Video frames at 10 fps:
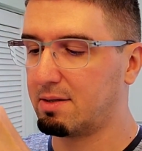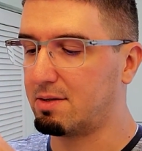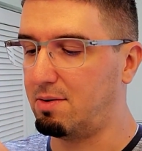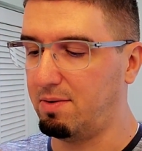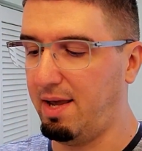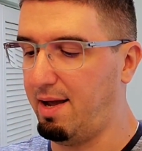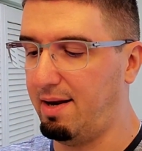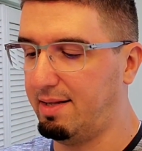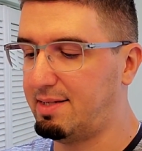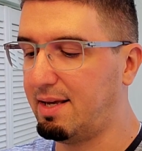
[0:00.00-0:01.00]
So yeah,
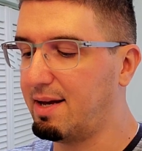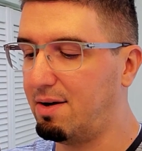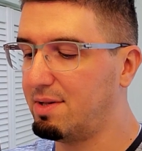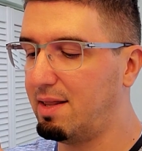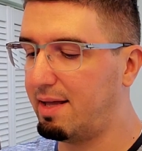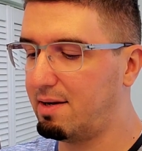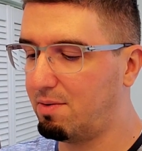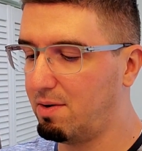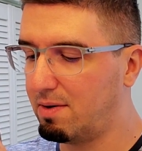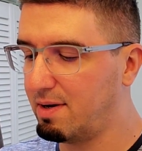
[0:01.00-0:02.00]
let's see how the lather
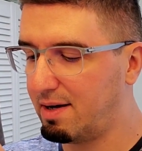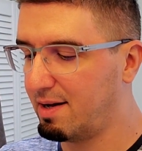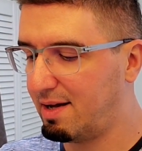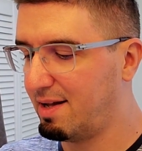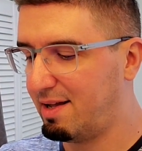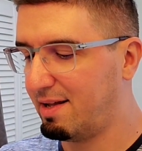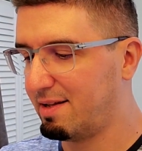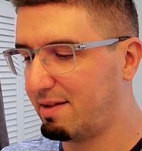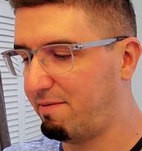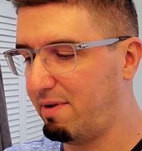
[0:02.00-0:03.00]
will
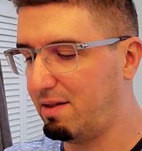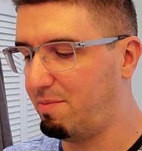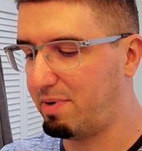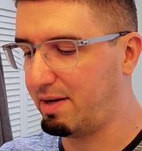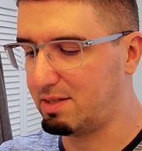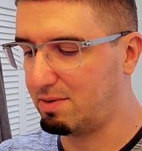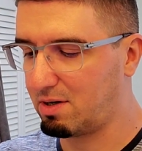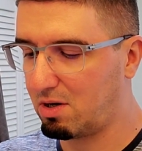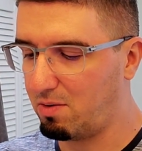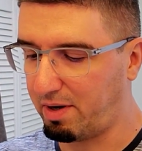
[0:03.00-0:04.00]
develop as we're
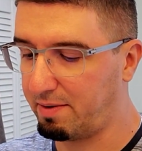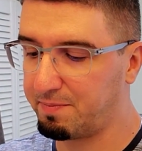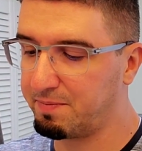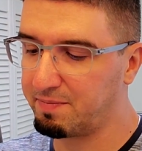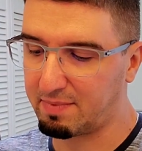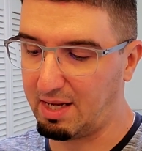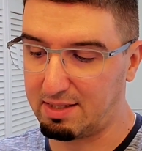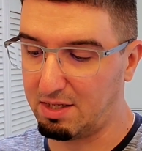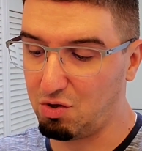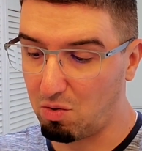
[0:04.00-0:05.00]
going.
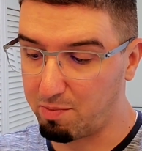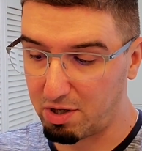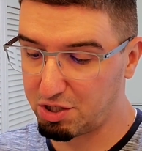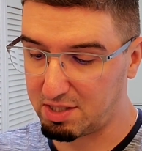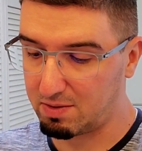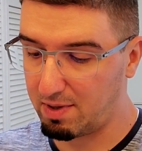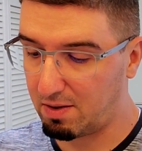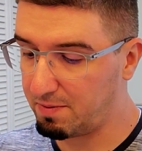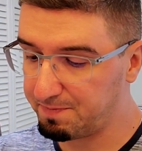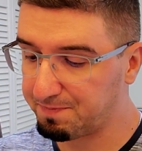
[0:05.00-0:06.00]
That's a new brush as
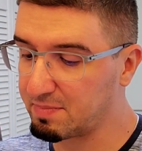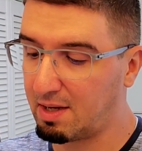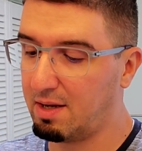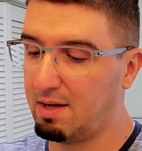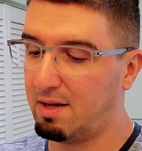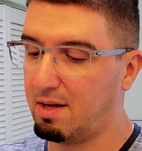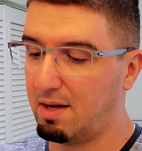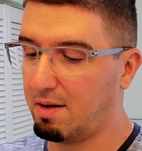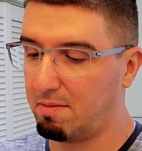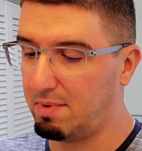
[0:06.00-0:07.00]
well,
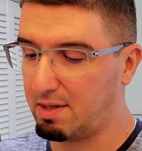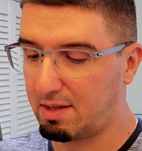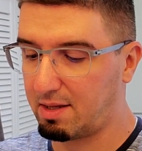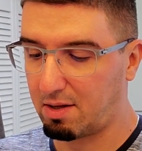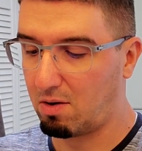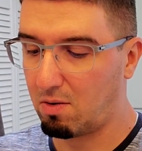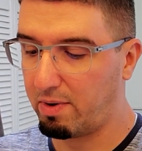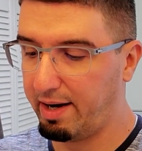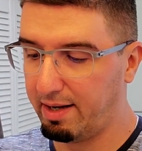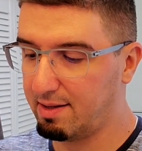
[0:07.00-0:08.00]
but
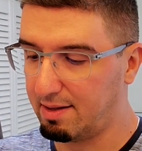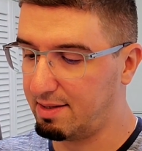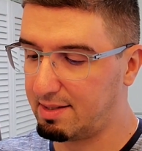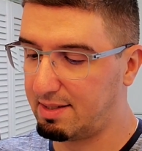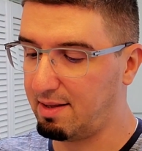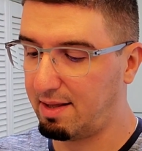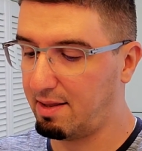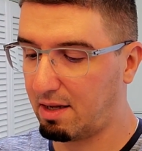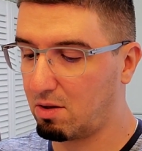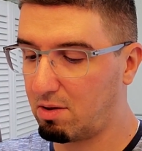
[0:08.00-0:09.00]
already the
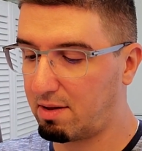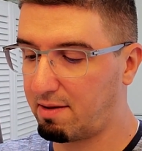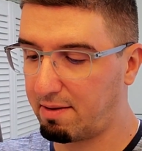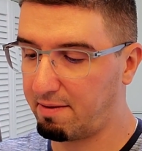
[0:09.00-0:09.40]
synthetic knot,